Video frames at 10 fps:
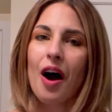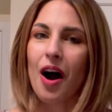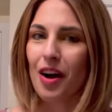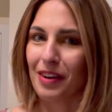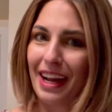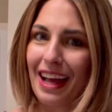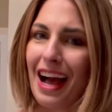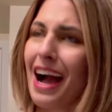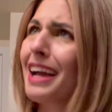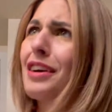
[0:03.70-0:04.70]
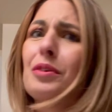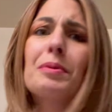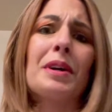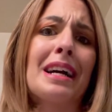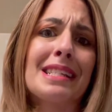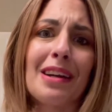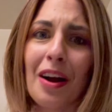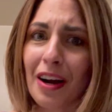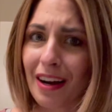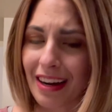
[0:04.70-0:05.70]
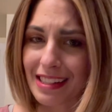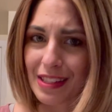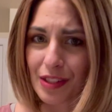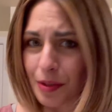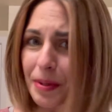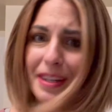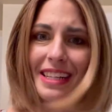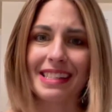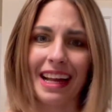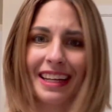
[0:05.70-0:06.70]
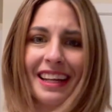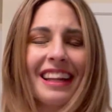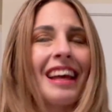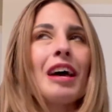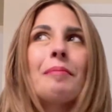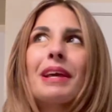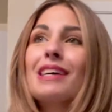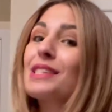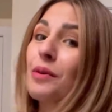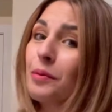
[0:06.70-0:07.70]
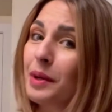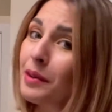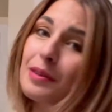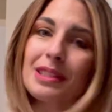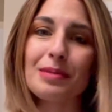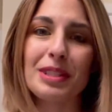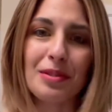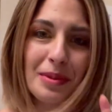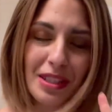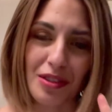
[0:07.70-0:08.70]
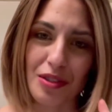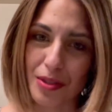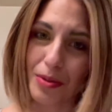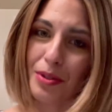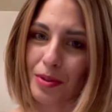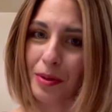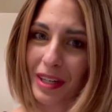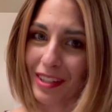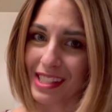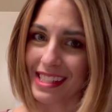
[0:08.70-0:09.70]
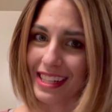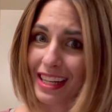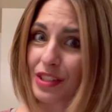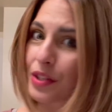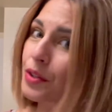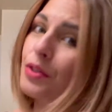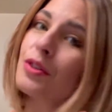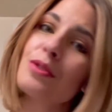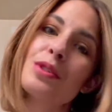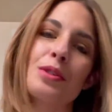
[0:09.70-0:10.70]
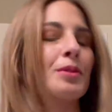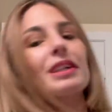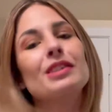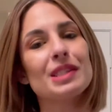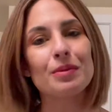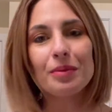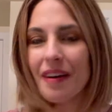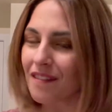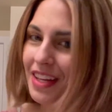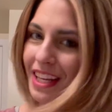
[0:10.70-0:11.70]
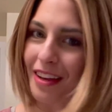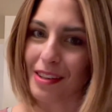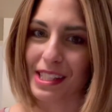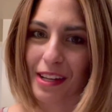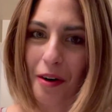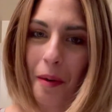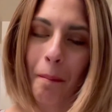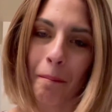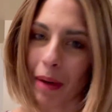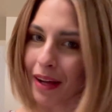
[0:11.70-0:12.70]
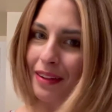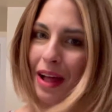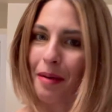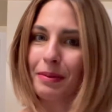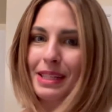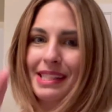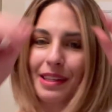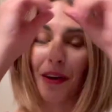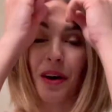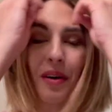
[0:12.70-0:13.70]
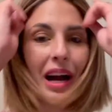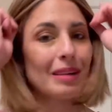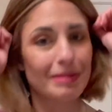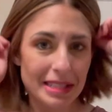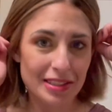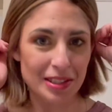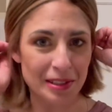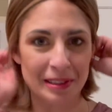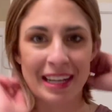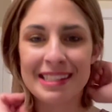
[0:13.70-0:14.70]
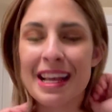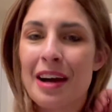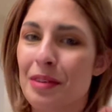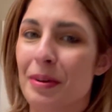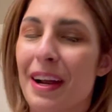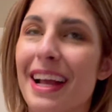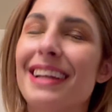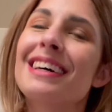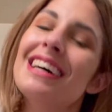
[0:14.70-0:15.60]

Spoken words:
All right, I hope you guys are super excited because we're going to be doing two tutorials today. Two tutorials in one video, so buckle up, let's go. I'm teaching you guys how to braid.